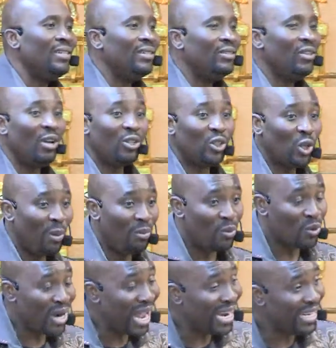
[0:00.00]
not some
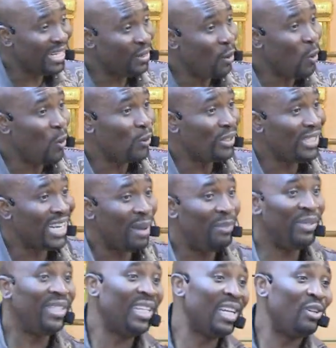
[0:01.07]
raggedy old,
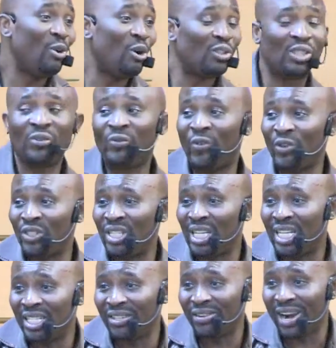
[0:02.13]
dilapidated, God's
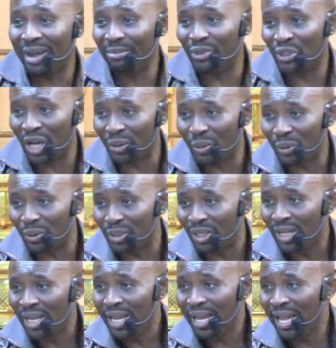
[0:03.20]
forsaken, ramshackled,
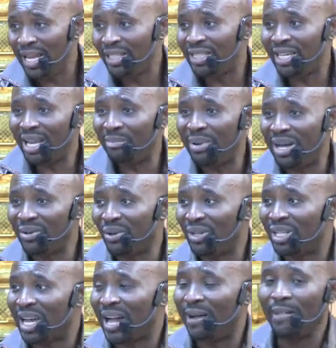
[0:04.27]
angel
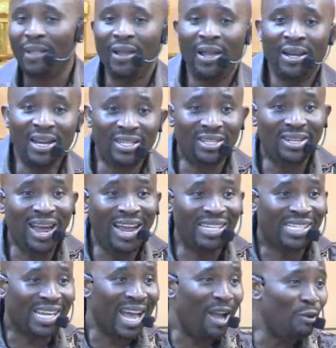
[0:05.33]
abandoned car. This nice
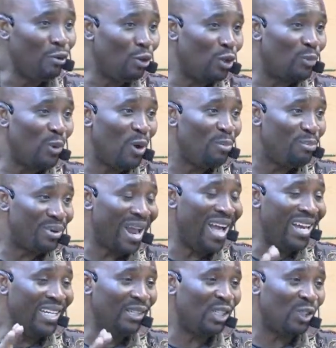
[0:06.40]
car you just bought,
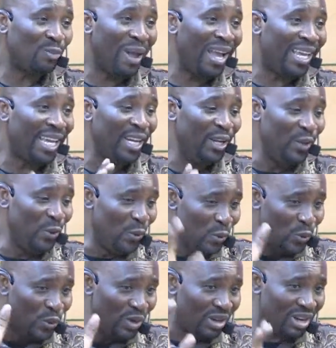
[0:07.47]
brand spanking
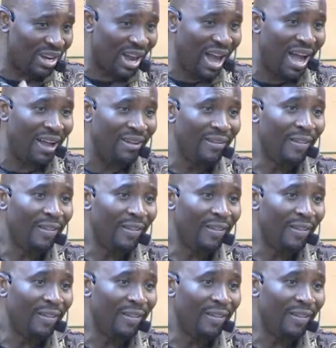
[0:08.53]
new car.